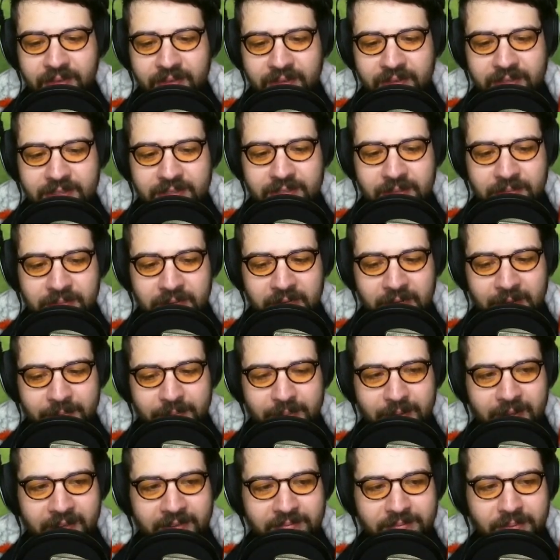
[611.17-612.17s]
Is something up?
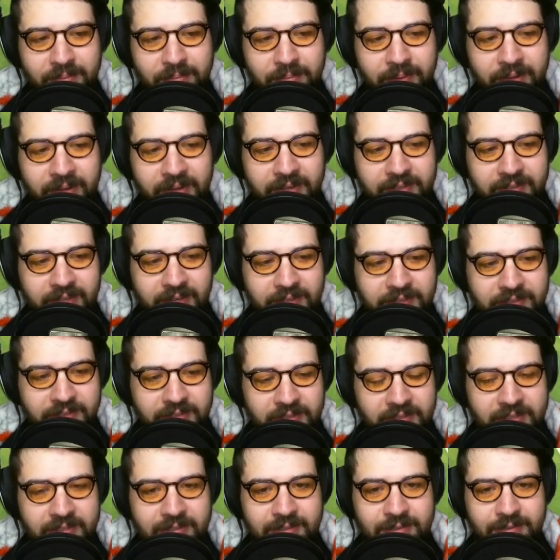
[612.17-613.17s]
I haven't been paying attention.
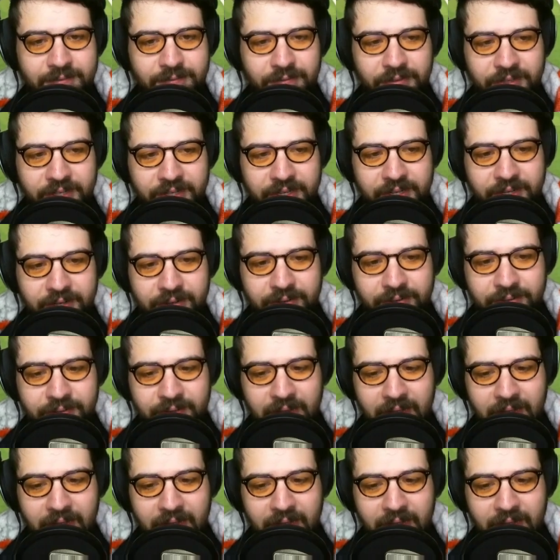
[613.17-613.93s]
This is for you.